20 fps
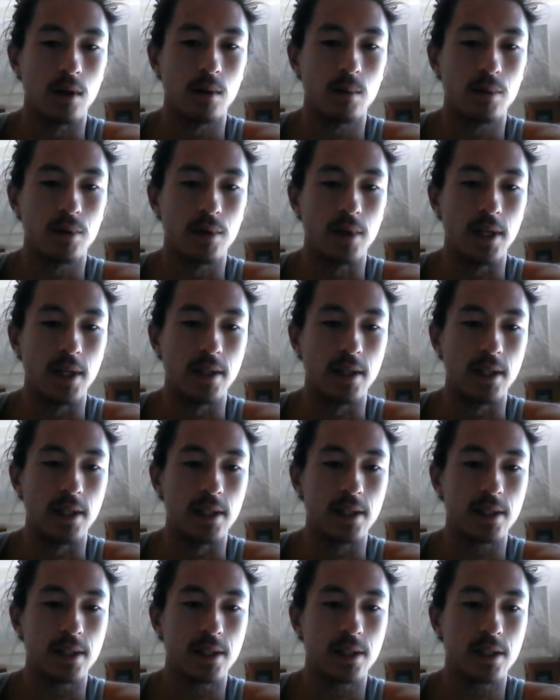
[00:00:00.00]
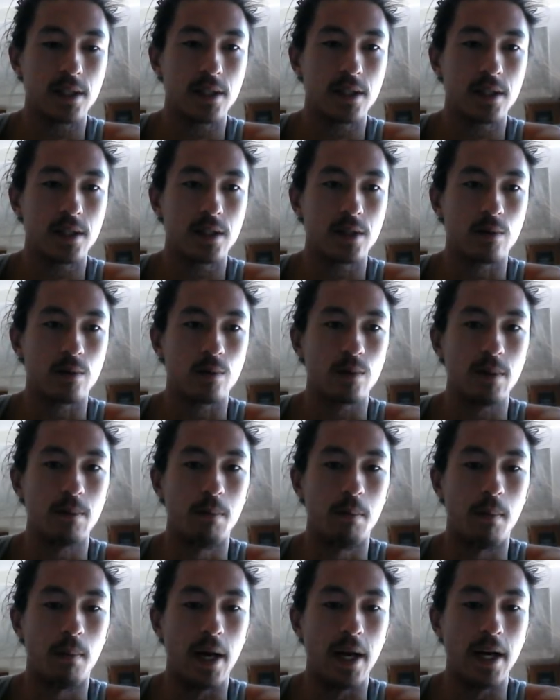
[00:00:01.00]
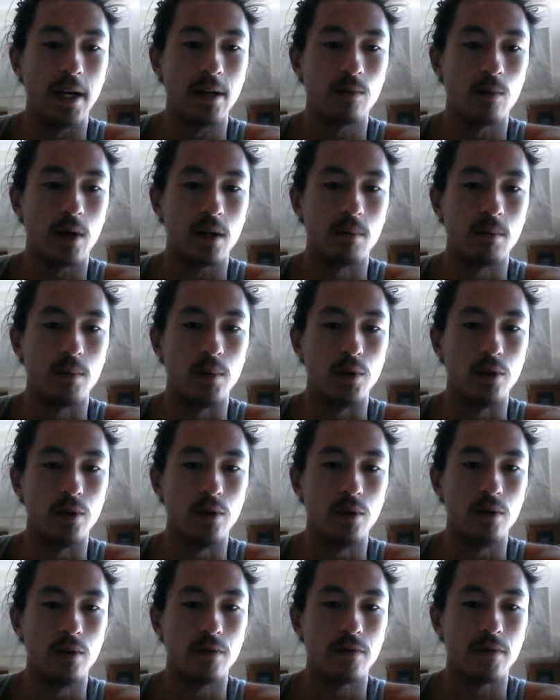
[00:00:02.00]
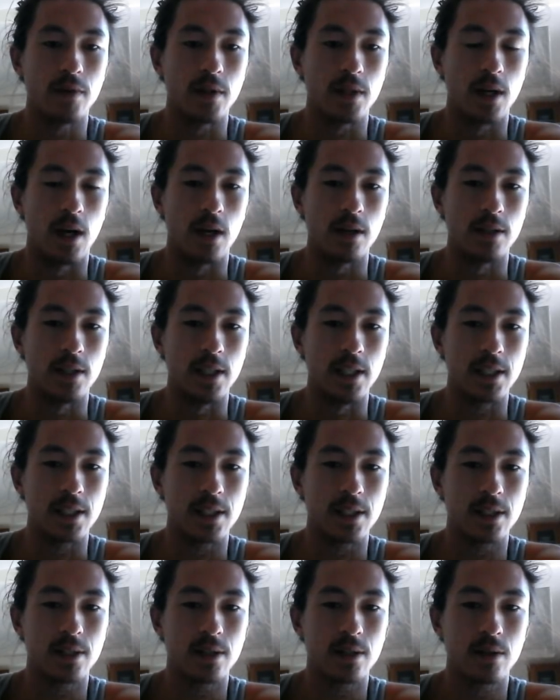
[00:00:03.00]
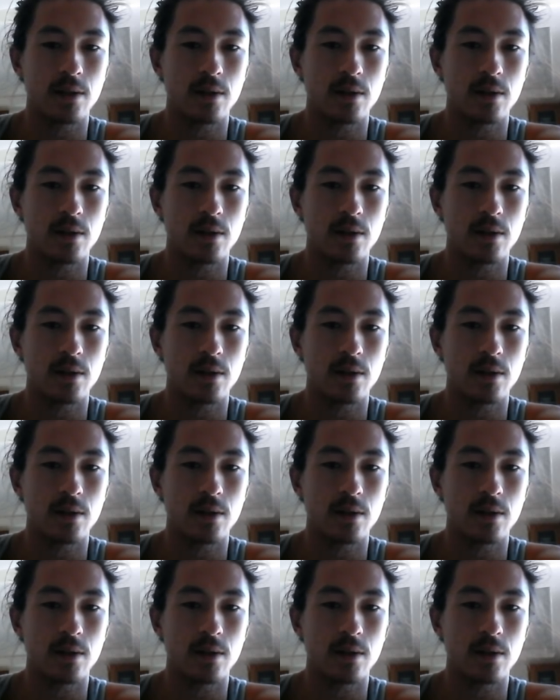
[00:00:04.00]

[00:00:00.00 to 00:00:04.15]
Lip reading: Play this. We might want to move the Cutlass.